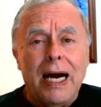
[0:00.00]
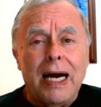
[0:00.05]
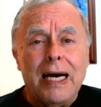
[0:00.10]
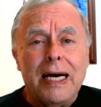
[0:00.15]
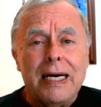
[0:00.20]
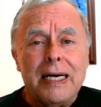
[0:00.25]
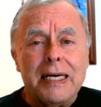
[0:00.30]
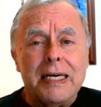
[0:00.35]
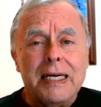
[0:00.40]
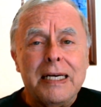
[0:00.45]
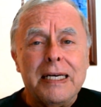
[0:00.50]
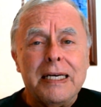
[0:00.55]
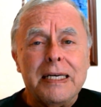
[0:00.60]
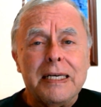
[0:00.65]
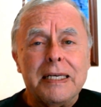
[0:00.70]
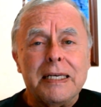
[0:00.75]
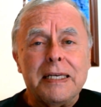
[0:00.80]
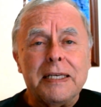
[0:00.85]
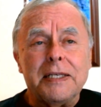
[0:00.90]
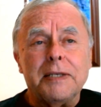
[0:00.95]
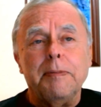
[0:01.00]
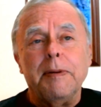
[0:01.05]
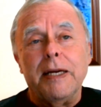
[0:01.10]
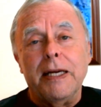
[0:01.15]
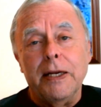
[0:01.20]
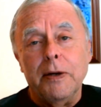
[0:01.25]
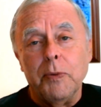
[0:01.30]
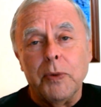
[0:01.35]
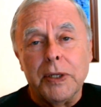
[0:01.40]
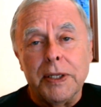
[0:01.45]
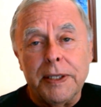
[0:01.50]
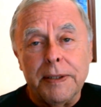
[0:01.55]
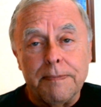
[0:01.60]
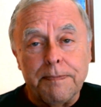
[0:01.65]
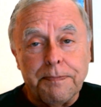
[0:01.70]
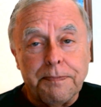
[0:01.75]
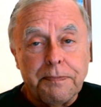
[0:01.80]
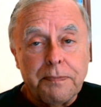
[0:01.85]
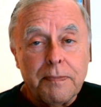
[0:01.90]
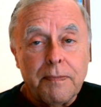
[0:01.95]
To begin with,
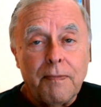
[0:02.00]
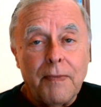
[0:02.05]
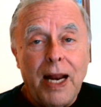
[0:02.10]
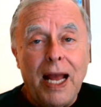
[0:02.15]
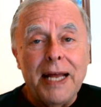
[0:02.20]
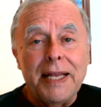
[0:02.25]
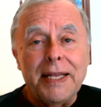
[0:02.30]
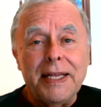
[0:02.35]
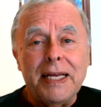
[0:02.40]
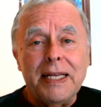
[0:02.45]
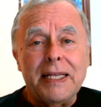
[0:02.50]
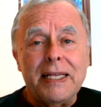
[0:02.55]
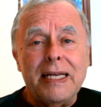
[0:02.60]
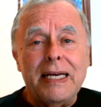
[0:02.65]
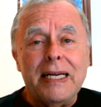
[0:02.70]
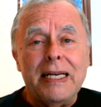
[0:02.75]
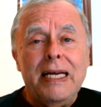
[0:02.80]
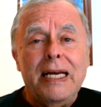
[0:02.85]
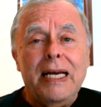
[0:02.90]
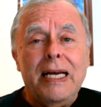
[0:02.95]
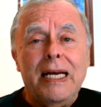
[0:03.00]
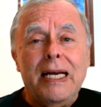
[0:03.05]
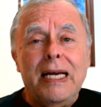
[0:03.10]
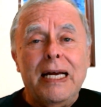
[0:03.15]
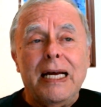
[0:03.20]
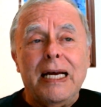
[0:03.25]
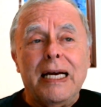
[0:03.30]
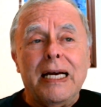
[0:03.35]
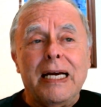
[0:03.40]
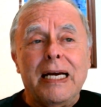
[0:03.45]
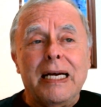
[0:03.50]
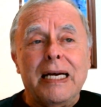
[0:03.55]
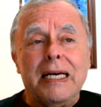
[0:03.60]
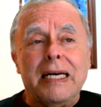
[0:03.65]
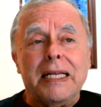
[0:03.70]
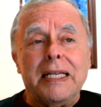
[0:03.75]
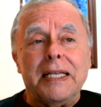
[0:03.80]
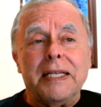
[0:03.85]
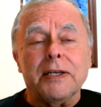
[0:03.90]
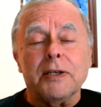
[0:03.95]
I think that
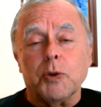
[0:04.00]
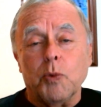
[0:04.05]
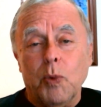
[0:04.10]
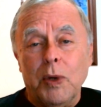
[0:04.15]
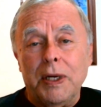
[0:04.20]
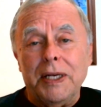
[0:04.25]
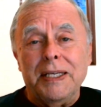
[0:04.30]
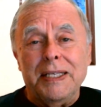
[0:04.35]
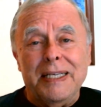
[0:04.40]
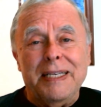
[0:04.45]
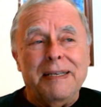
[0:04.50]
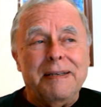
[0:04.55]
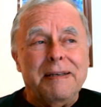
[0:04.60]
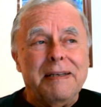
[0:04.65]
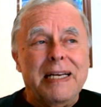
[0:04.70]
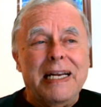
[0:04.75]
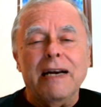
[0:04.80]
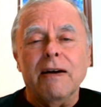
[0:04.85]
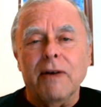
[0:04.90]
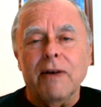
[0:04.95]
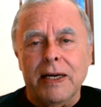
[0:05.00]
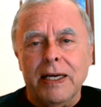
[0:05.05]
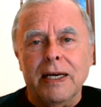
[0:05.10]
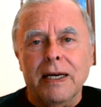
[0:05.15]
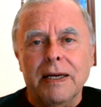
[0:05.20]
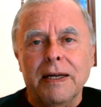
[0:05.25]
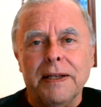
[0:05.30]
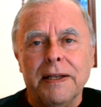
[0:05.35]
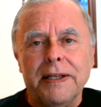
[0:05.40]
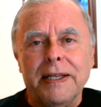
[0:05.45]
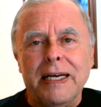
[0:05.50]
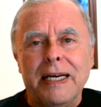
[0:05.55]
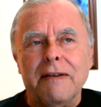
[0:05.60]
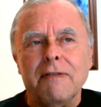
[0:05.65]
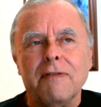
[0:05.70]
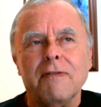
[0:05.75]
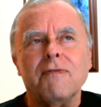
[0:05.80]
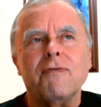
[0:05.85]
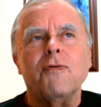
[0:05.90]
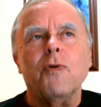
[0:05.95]
there's one area
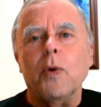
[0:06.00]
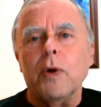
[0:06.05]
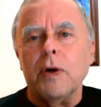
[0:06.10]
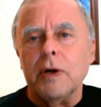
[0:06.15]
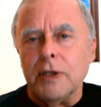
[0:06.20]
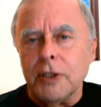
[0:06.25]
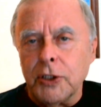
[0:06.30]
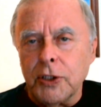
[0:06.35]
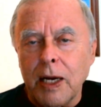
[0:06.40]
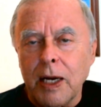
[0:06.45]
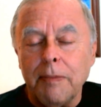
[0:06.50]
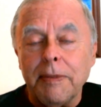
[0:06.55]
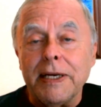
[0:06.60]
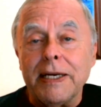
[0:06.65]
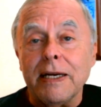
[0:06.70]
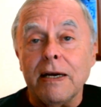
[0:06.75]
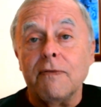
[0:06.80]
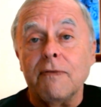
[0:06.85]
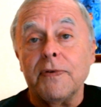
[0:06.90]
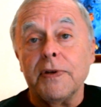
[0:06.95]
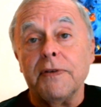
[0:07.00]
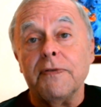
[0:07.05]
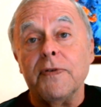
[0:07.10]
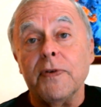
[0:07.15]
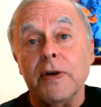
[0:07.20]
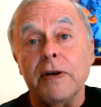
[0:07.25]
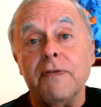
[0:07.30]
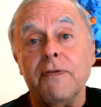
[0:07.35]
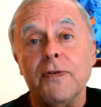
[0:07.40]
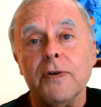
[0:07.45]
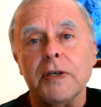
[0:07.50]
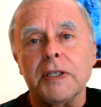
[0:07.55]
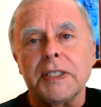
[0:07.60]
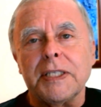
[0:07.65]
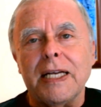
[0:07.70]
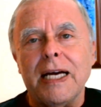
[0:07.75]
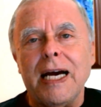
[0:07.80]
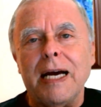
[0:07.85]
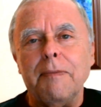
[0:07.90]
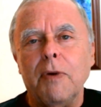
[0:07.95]
that foreigners coming down for the very
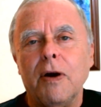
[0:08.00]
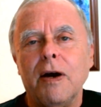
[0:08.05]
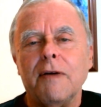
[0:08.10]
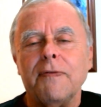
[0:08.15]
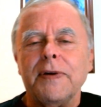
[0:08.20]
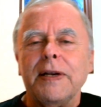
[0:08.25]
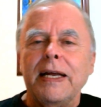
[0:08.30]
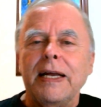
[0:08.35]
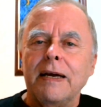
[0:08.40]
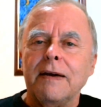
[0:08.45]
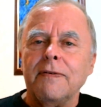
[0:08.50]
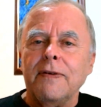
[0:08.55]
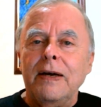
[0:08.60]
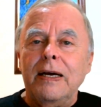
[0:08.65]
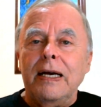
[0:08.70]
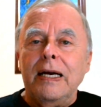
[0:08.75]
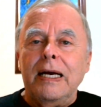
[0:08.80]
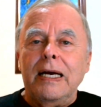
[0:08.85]
first time often have